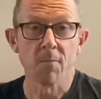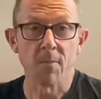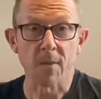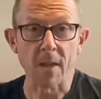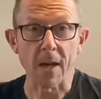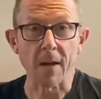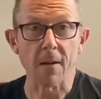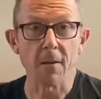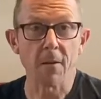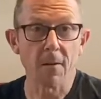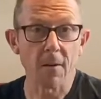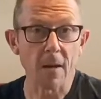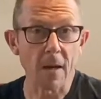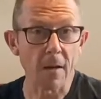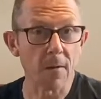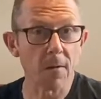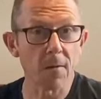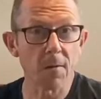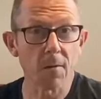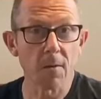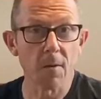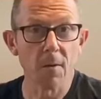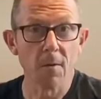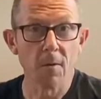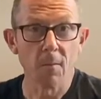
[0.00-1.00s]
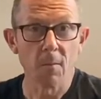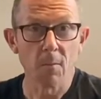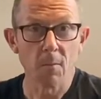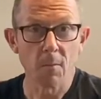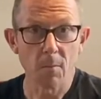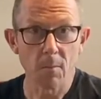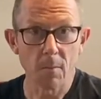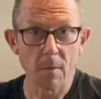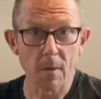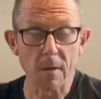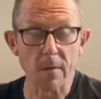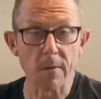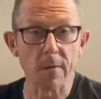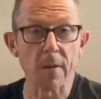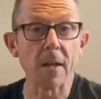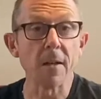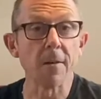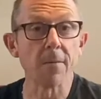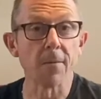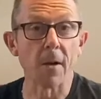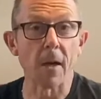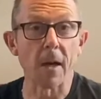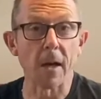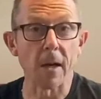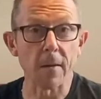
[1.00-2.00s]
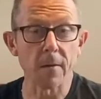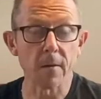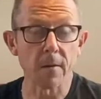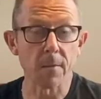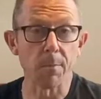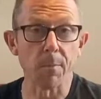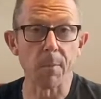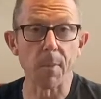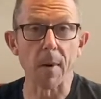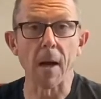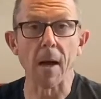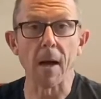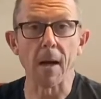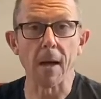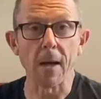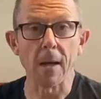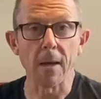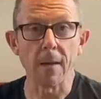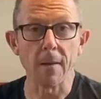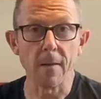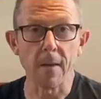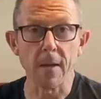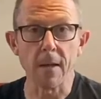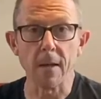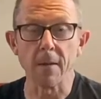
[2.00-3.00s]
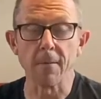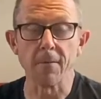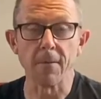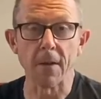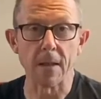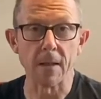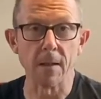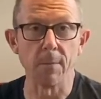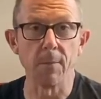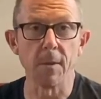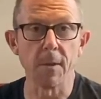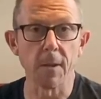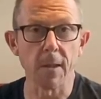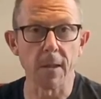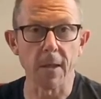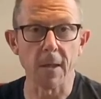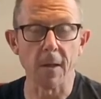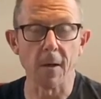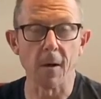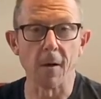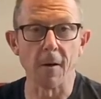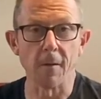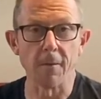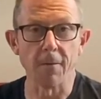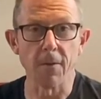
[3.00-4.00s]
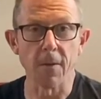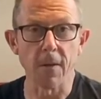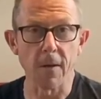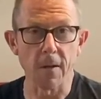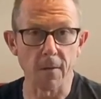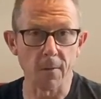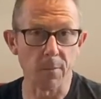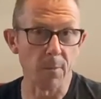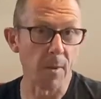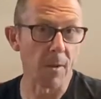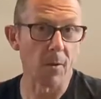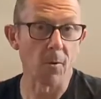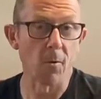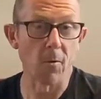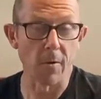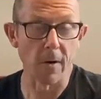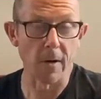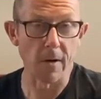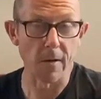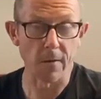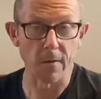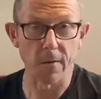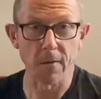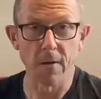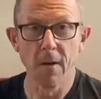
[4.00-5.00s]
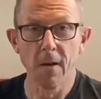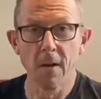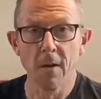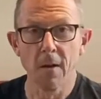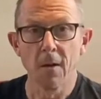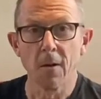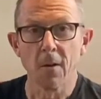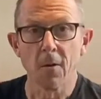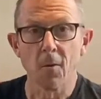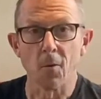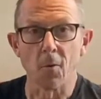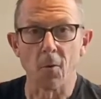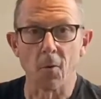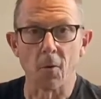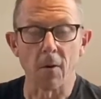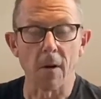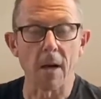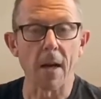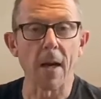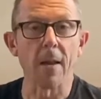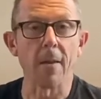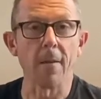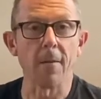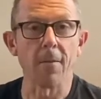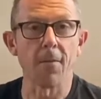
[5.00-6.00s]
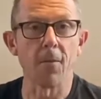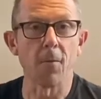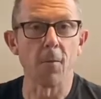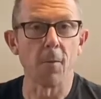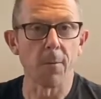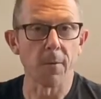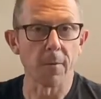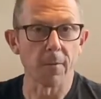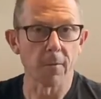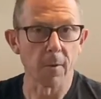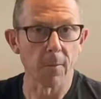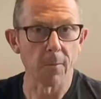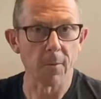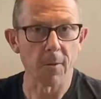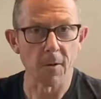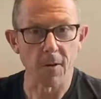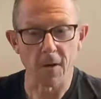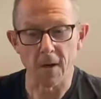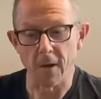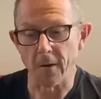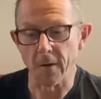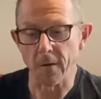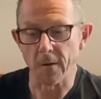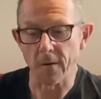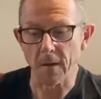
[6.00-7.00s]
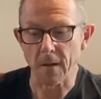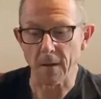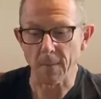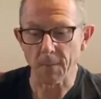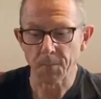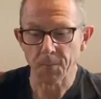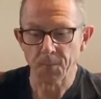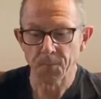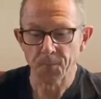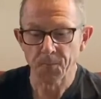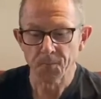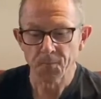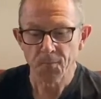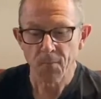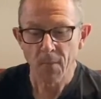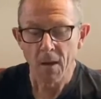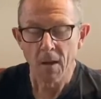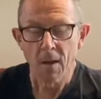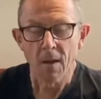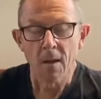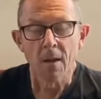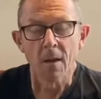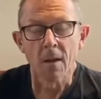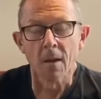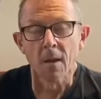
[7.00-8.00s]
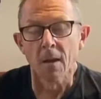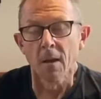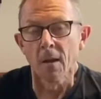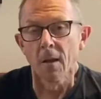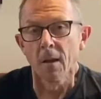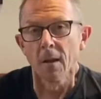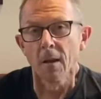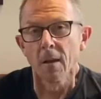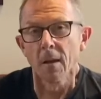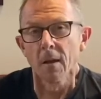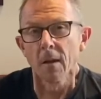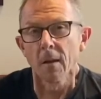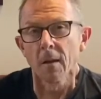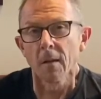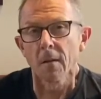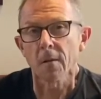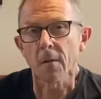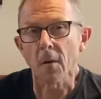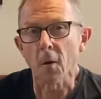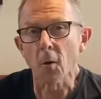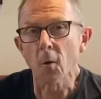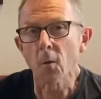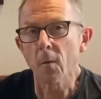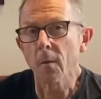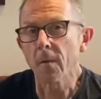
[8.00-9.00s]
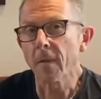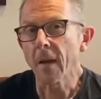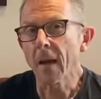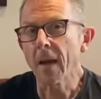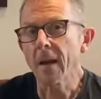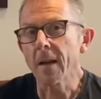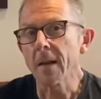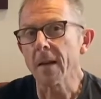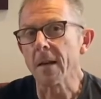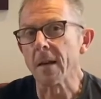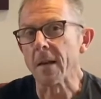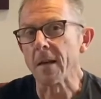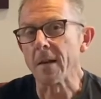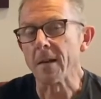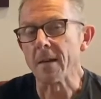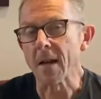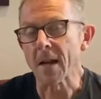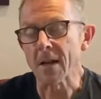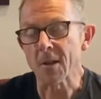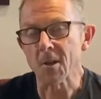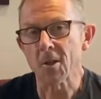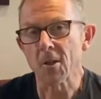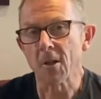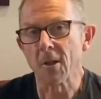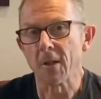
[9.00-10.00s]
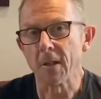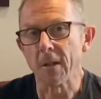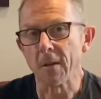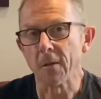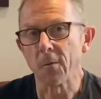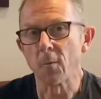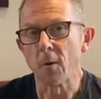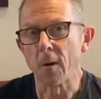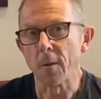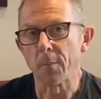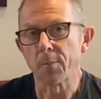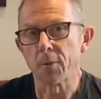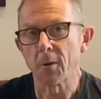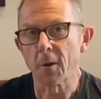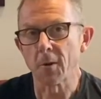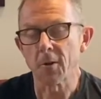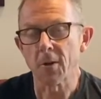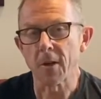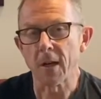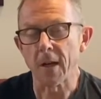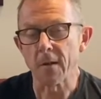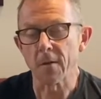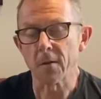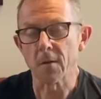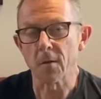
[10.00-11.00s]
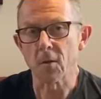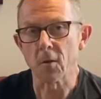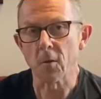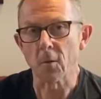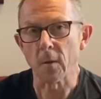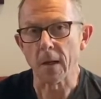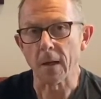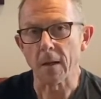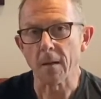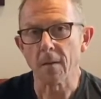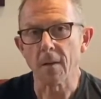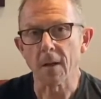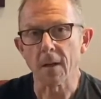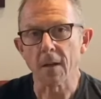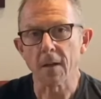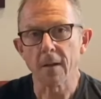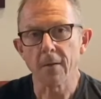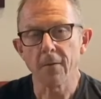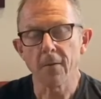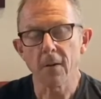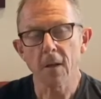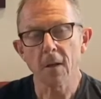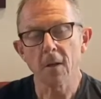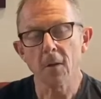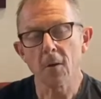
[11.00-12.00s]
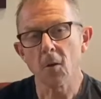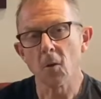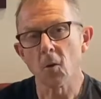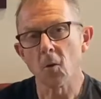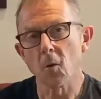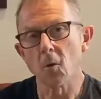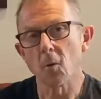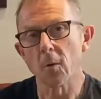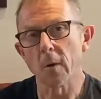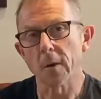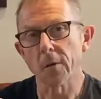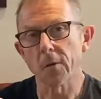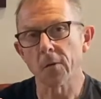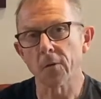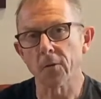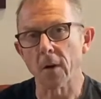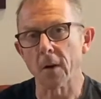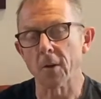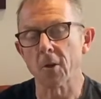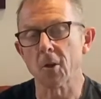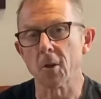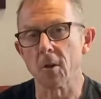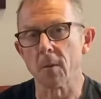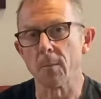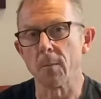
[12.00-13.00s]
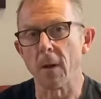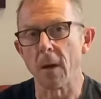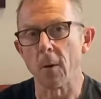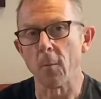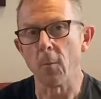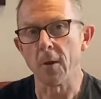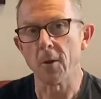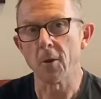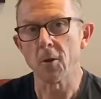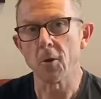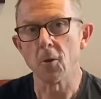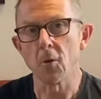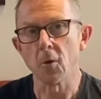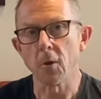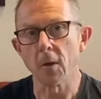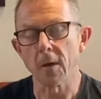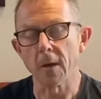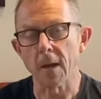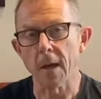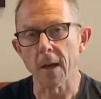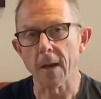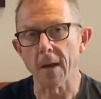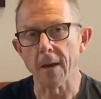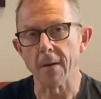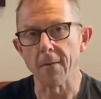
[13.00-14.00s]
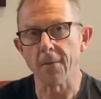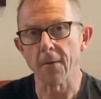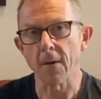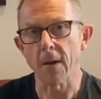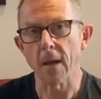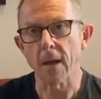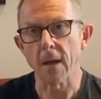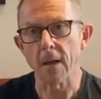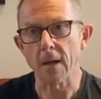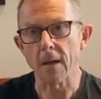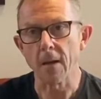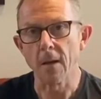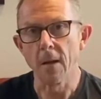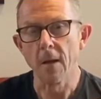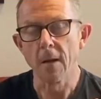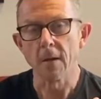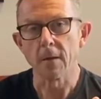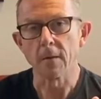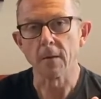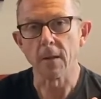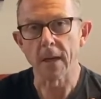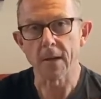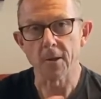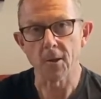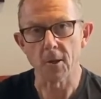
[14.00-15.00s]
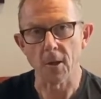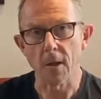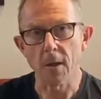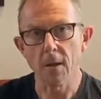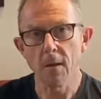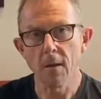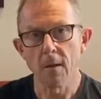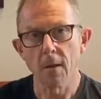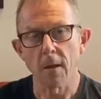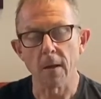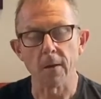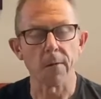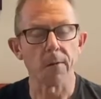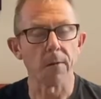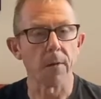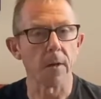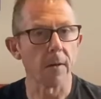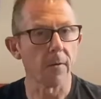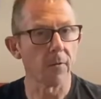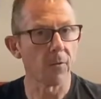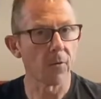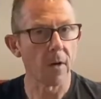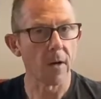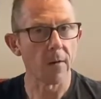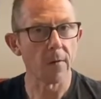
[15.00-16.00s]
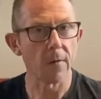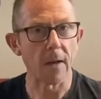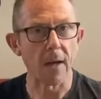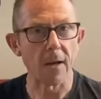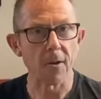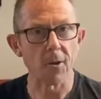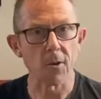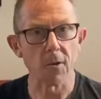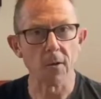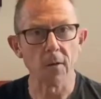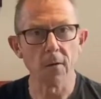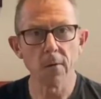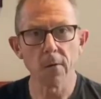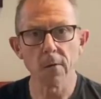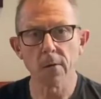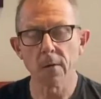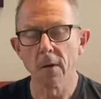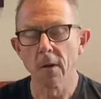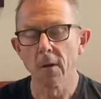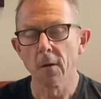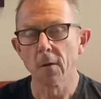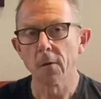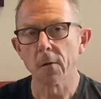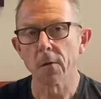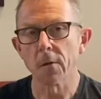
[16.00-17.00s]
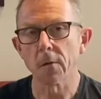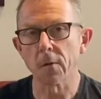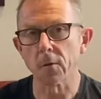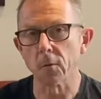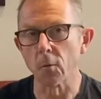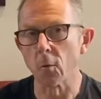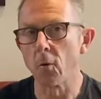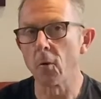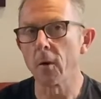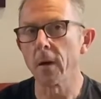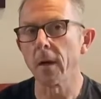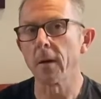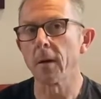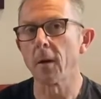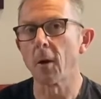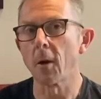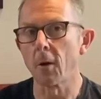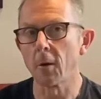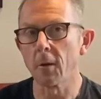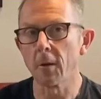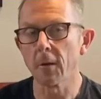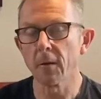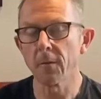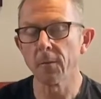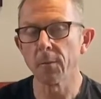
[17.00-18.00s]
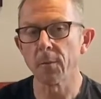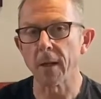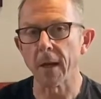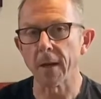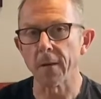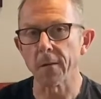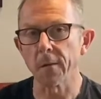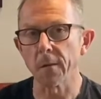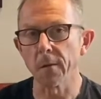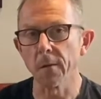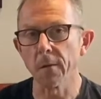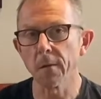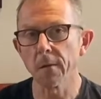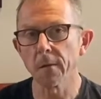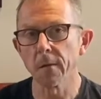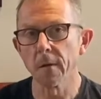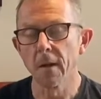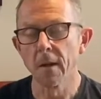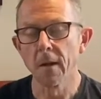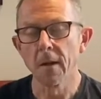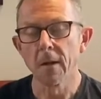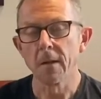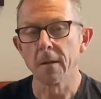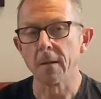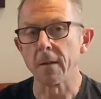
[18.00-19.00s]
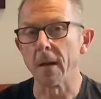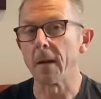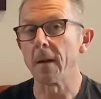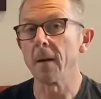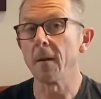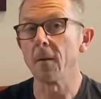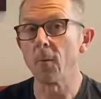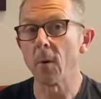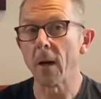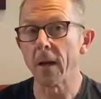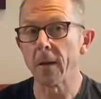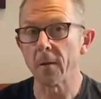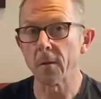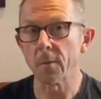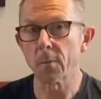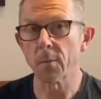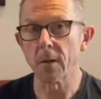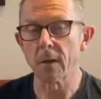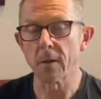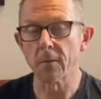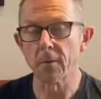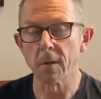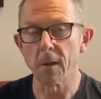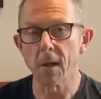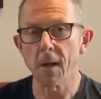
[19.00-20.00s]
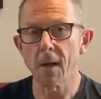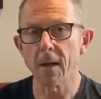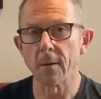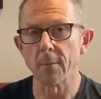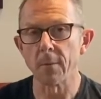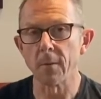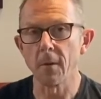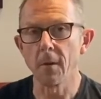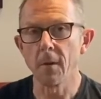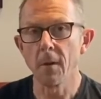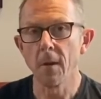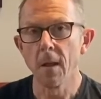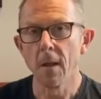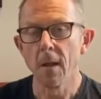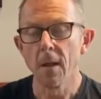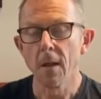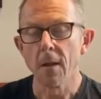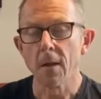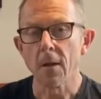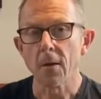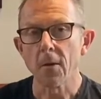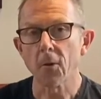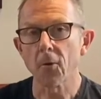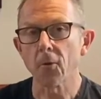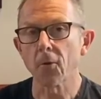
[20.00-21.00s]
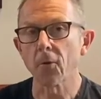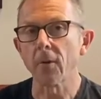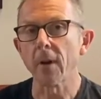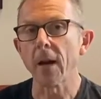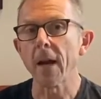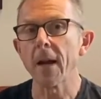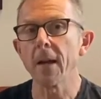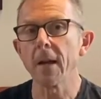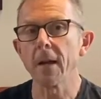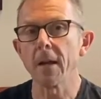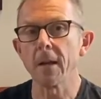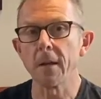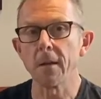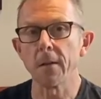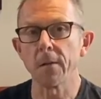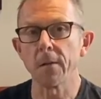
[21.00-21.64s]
that gets incentivized by the availability of these Bitcoins or other forms of cryptocurrency. So that in a nutshell is what blockchains are doing. They're giving you a structure by which you can have a ledger, a set of transactions stored in a whole lot of places, done in a way that's pretty reliable, creating an